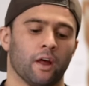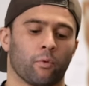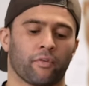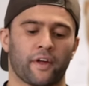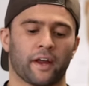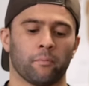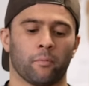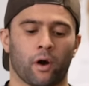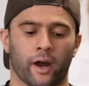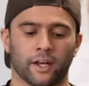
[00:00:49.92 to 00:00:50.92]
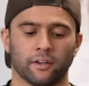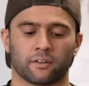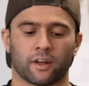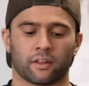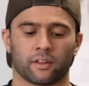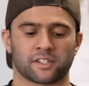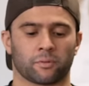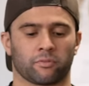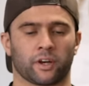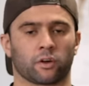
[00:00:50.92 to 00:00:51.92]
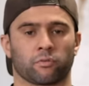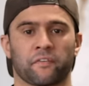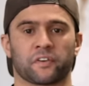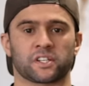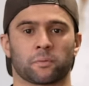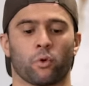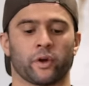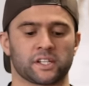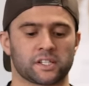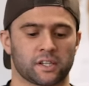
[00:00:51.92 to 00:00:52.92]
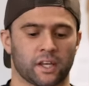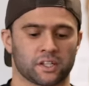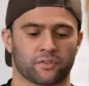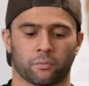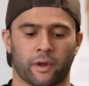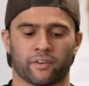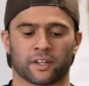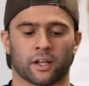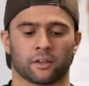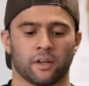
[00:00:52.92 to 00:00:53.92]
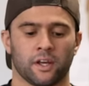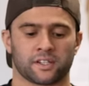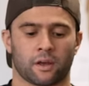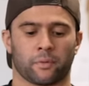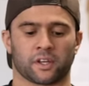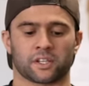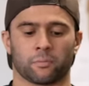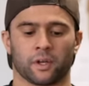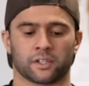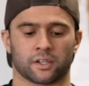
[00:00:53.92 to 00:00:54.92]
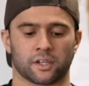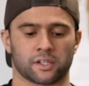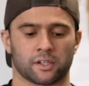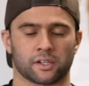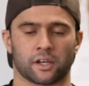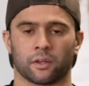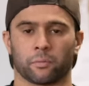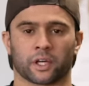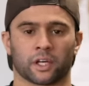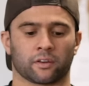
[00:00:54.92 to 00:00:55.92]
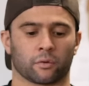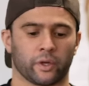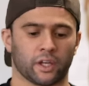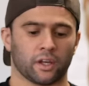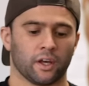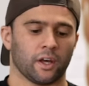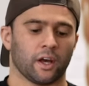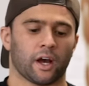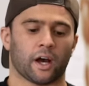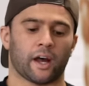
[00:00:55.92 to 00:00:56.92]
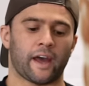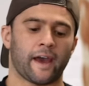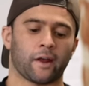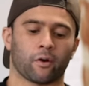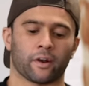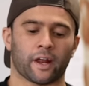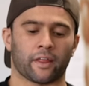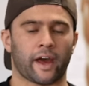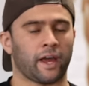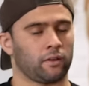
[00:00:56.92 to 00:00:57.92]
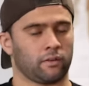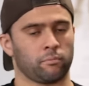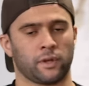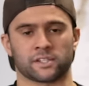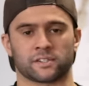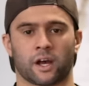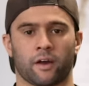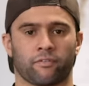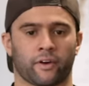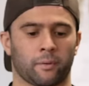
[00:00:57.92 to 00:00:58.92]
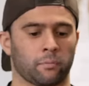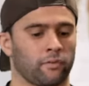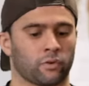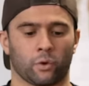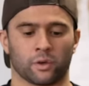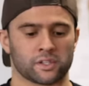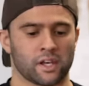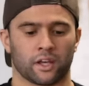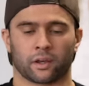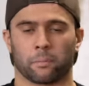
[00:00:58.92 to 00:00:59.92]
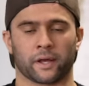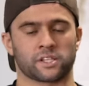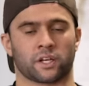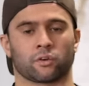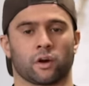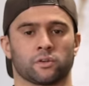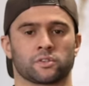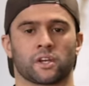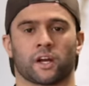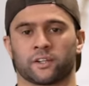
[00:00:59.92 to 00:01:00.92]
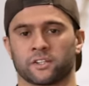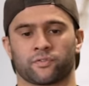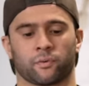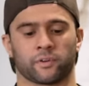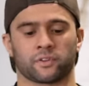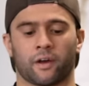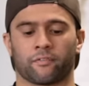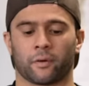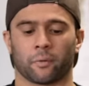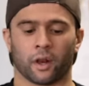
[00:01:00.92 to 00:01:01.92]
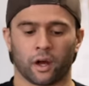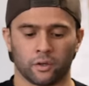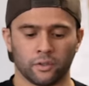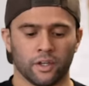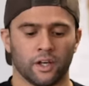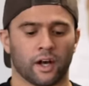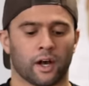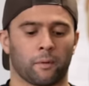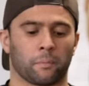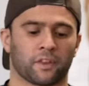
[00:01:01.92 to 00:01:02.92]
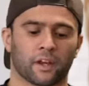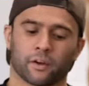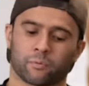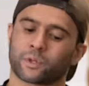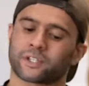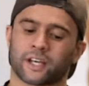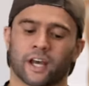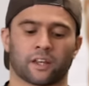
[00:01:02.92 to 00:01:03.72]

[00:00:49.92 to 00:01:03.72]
with that in mind, I think there's some really good referencing points there just from having done something similar to this in the beginning of the week. Add on another 8 minutes of time frame, of course, complexity grows just from the time frame alone. But then I would say